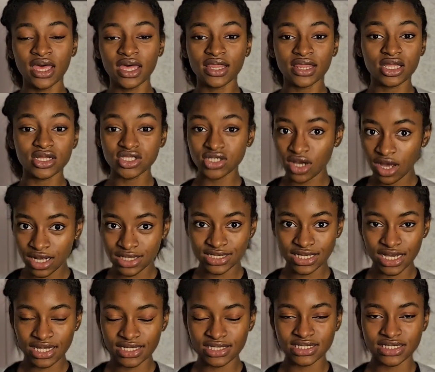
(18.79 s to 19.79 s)
The Tang
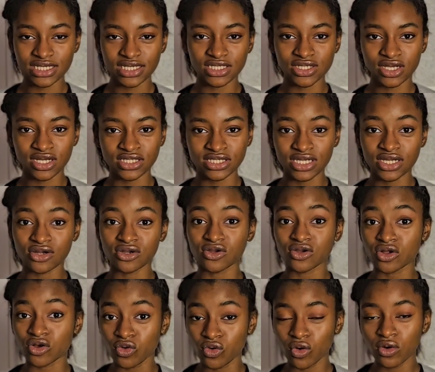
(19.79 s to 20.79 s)
Dynasty is considered a
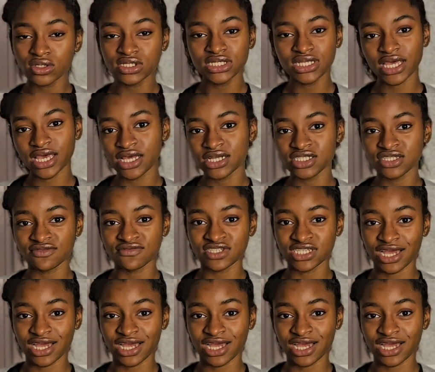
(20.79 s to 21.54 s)
golden age of